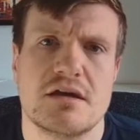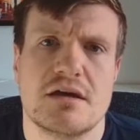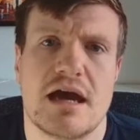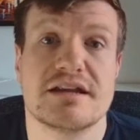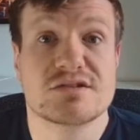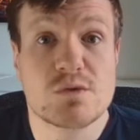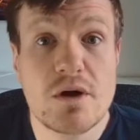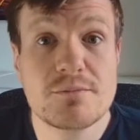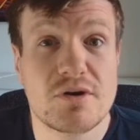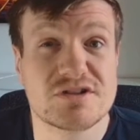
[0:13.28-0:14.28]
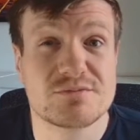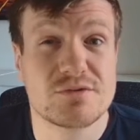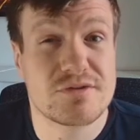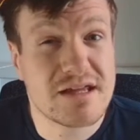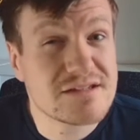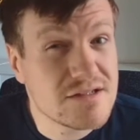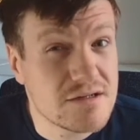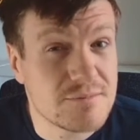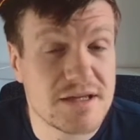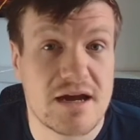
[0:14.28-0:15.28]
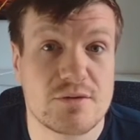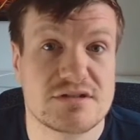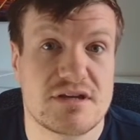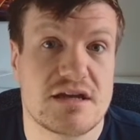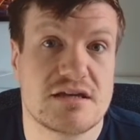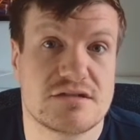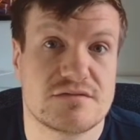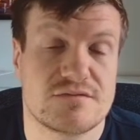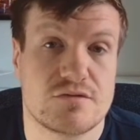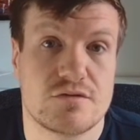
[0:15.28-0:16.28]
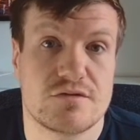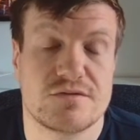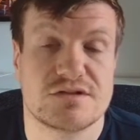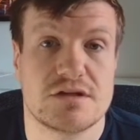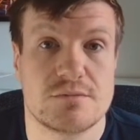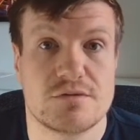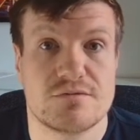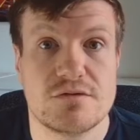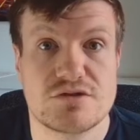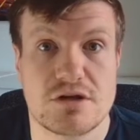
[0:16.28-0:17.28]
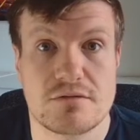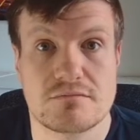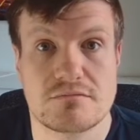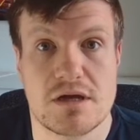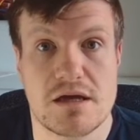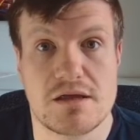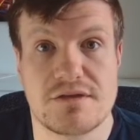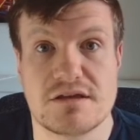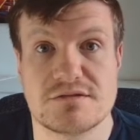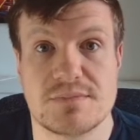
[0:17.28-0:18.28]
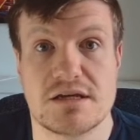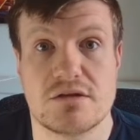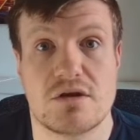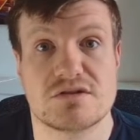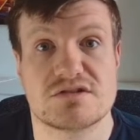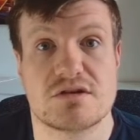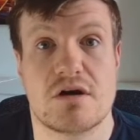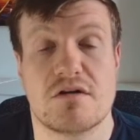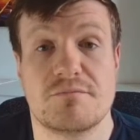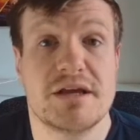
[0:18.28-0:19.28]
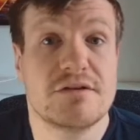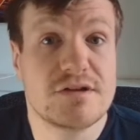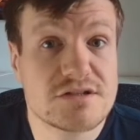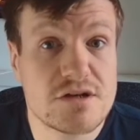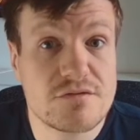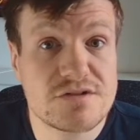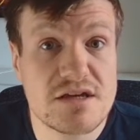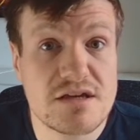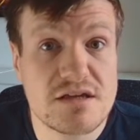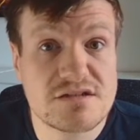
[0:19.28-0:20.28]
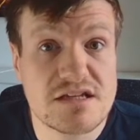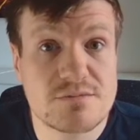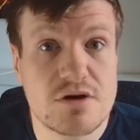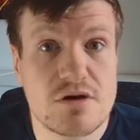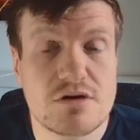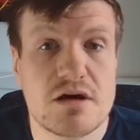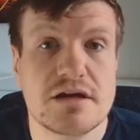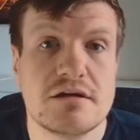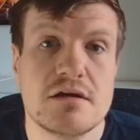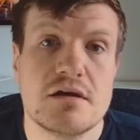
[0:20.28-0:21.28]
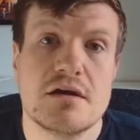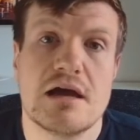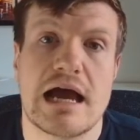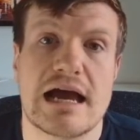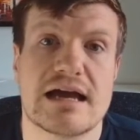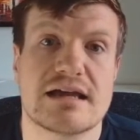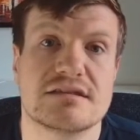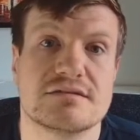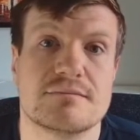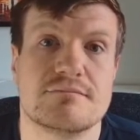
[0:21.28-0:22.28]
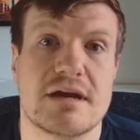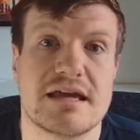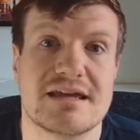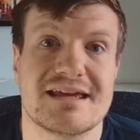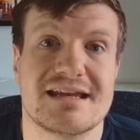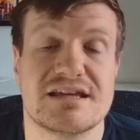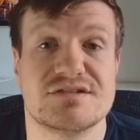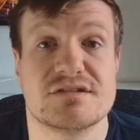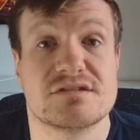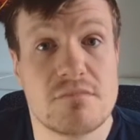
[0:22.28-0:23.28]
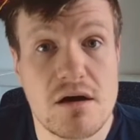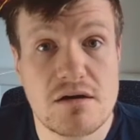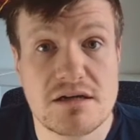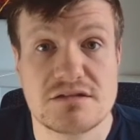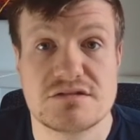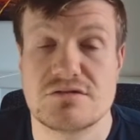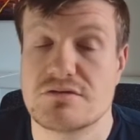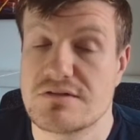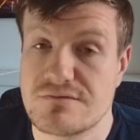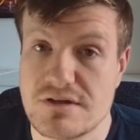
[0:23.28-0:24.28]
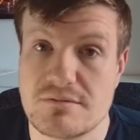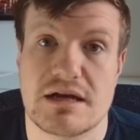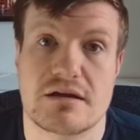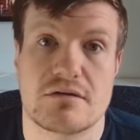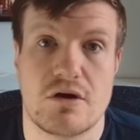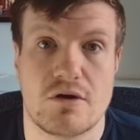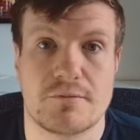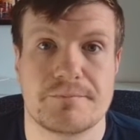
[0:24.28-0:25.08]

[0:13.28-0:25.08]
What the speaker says: And it's quite possible that that's going to be how it stays for the foreseeable future. There's been lots of benefits of taking assessment online and making it easy to mark and to give feedback on.